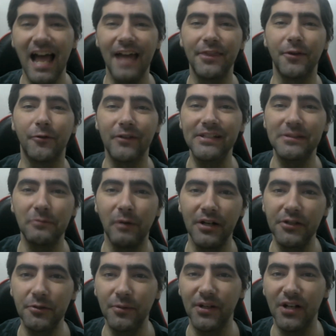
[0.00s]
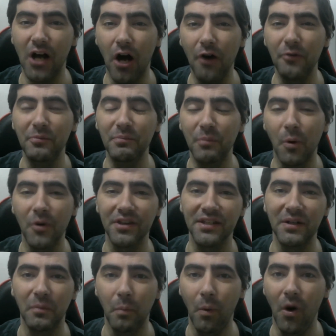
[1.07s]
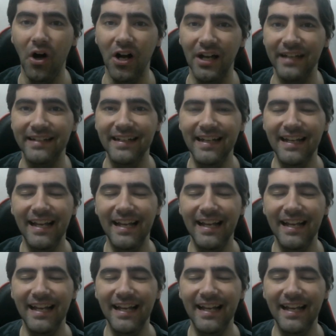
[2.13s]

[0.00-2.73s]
And the reason why you would own more than one